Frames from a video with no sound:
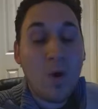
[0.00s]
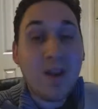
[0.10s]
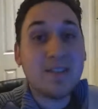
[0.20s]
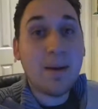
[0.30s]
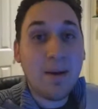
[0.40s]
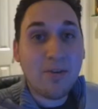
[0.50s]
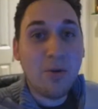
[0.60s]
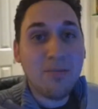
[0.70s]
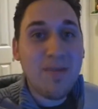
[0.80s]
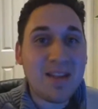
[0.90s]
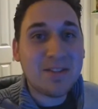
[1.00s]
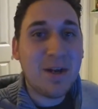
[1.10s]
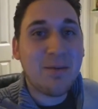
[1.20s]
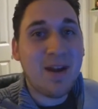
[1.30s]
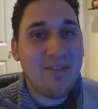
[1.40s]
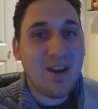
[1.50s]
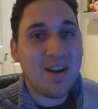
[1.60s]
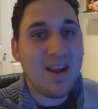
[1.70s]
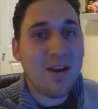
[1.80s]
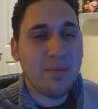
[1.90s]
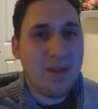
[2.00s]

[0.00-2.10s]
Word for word: What is up everyone, Mr. Reindeer here,